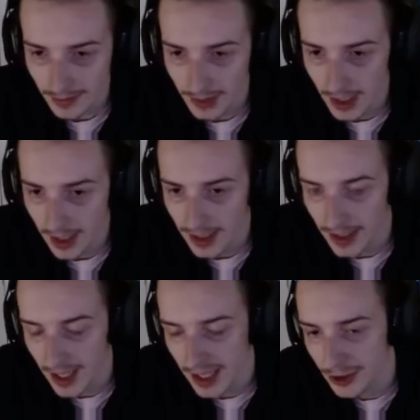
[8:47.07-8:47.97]

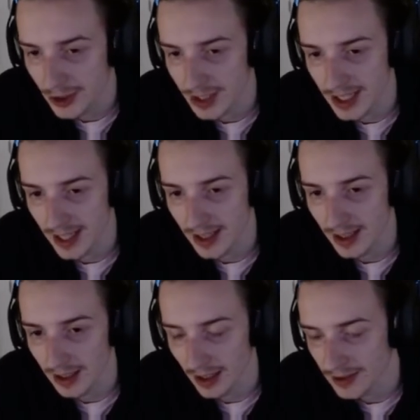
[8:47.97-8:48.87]
and just get a
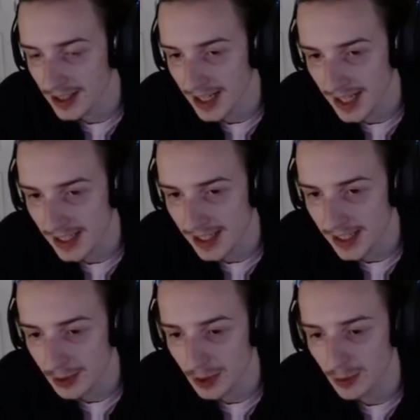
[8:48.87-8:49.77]
lot of tenacity,
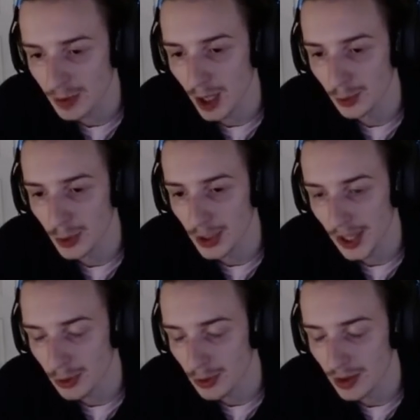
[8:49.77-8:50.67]
which will help you
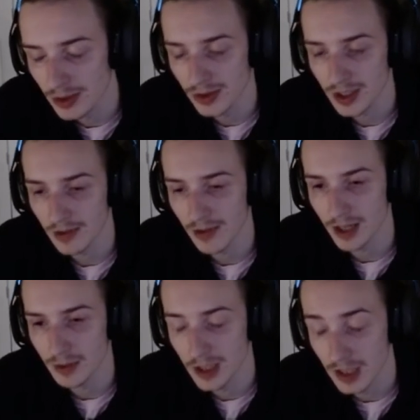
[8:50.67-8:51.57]
get through those team
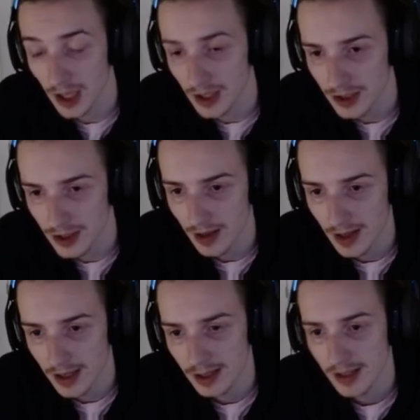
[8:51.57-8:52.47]
fights with the stuns.
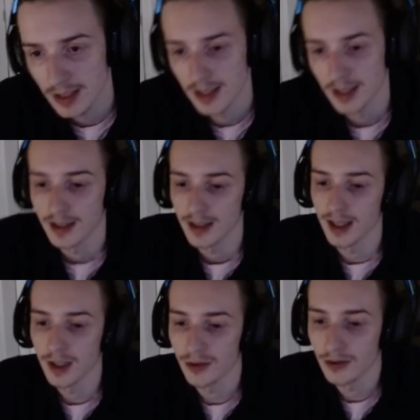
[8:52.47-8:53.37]

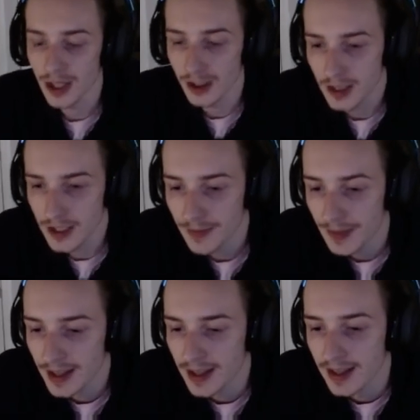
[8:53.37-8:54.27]
And then finally,
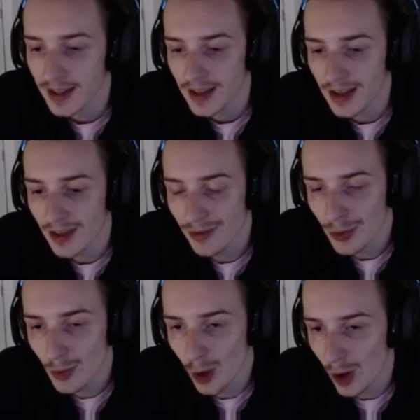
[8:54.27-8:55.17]
if
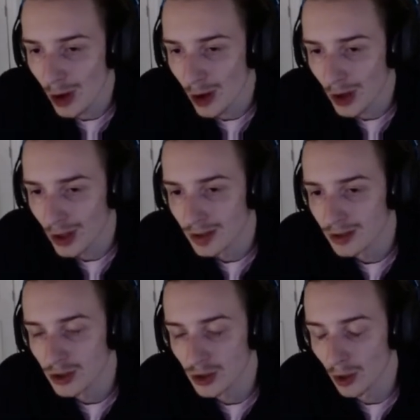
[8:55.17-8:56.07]
you are
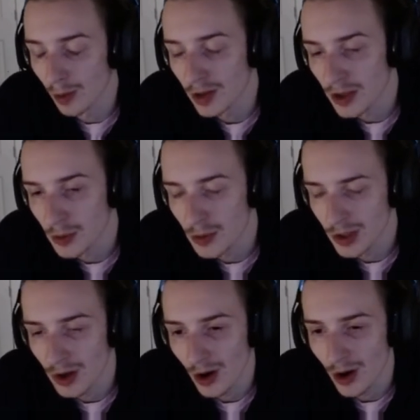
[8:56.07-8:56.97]
snowballing really
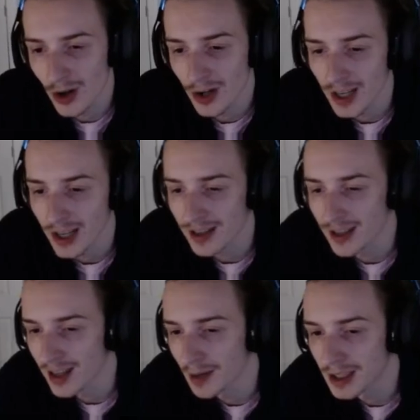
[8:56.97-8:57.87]
hard and the
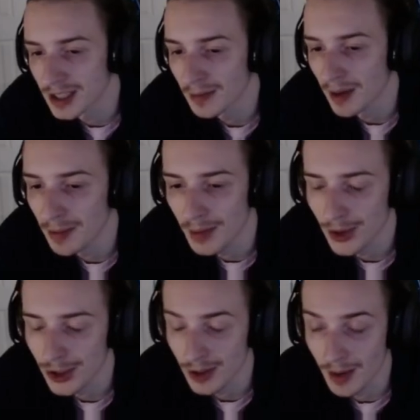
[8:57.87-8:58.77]
enemy team might be
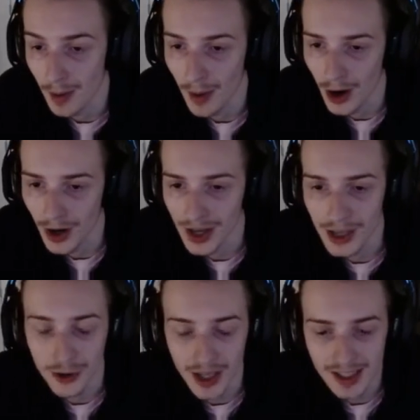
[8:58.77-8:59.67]
building some MR and
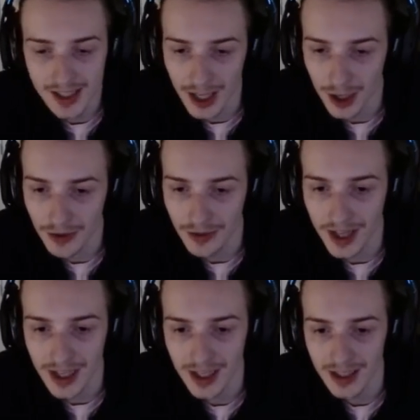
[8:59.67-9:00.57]
you're not scared of
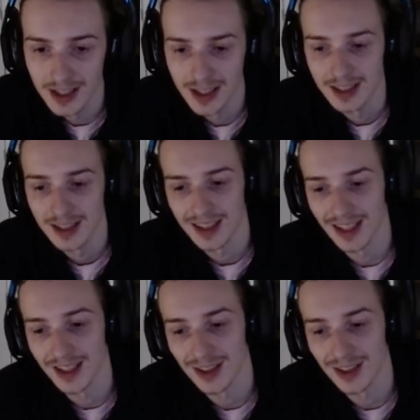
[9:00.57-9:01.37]
any like